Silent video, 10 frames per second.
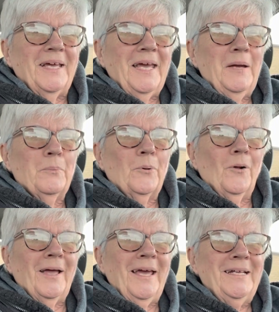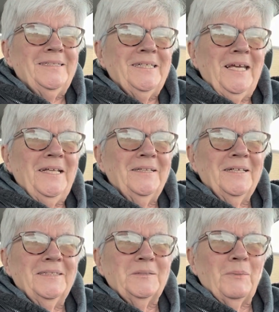April 18th.
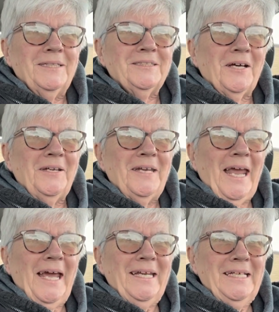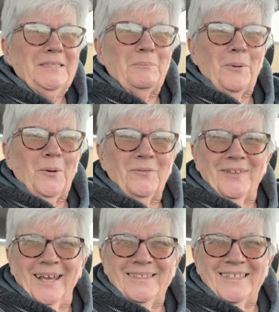It is my son Danny's
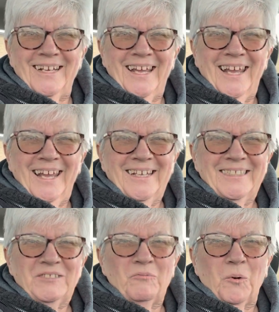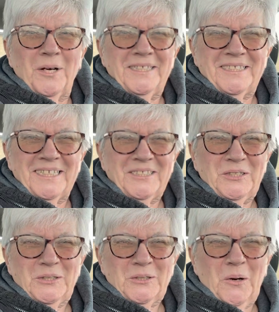birthday today. He's 46
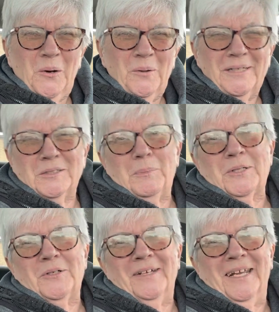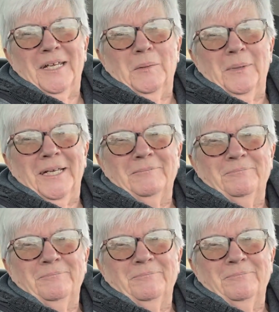years old. Here's a picture of Danny and me.